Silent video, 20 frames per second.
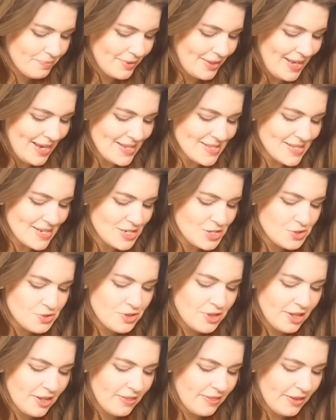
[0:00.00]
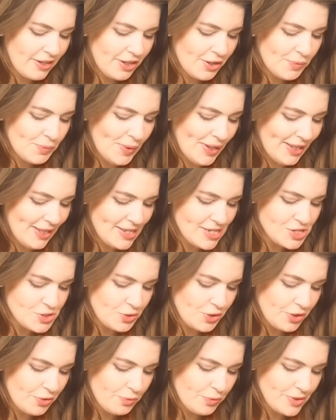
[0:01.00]
Yes, I do think that I will enjoy
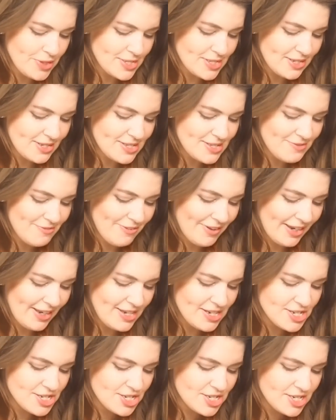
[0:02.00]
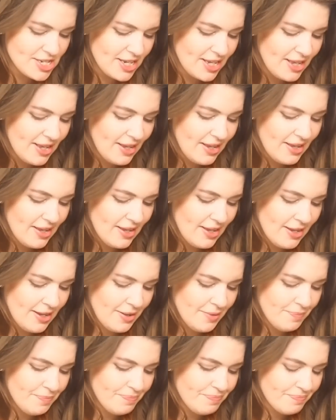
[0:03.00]
it once it's finished.
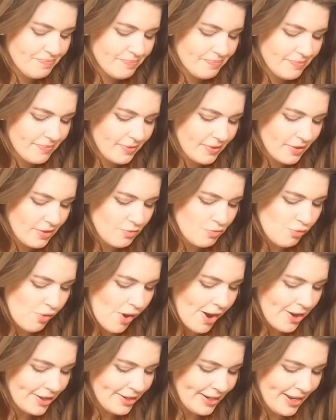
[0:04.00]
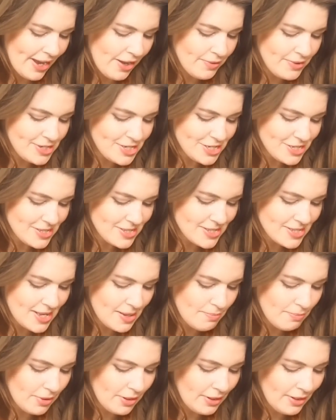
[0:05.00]
Right now it does
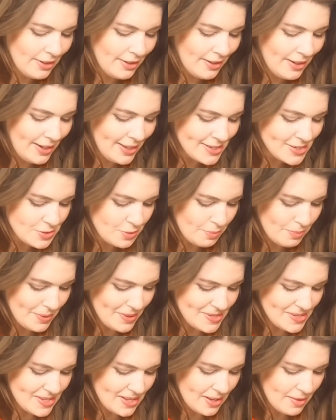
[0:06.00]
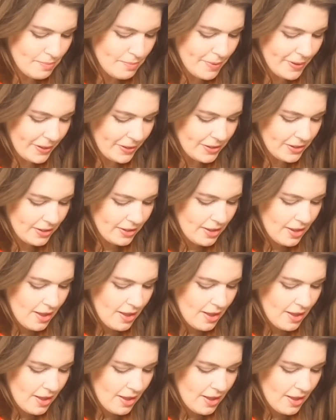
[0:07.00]
seem a little busy, but